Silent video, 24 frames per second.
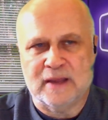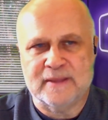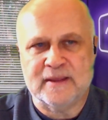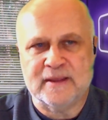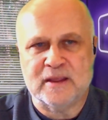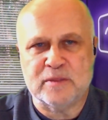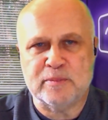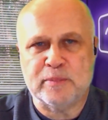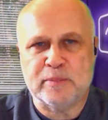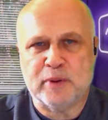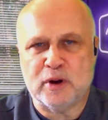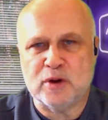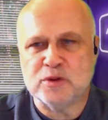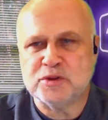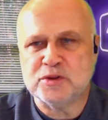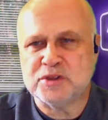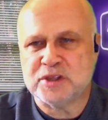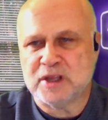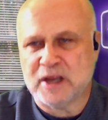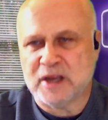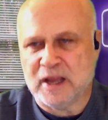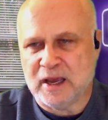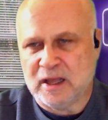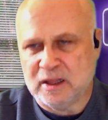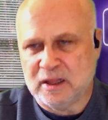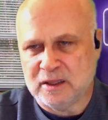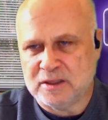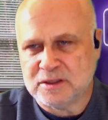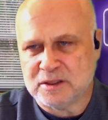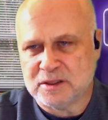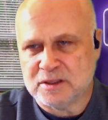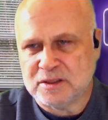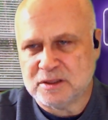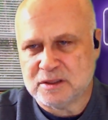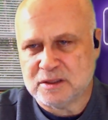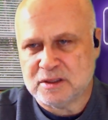And then
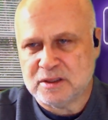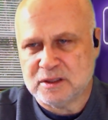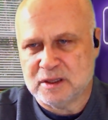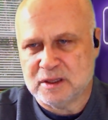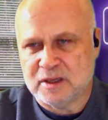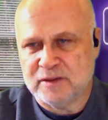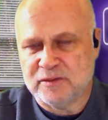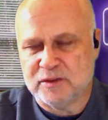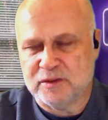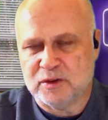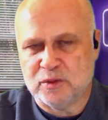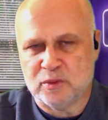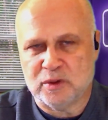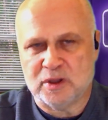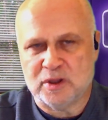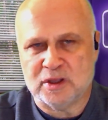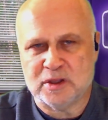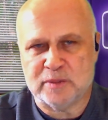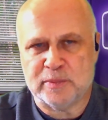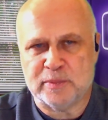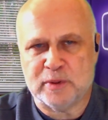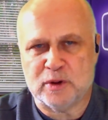post-analysis, if you will,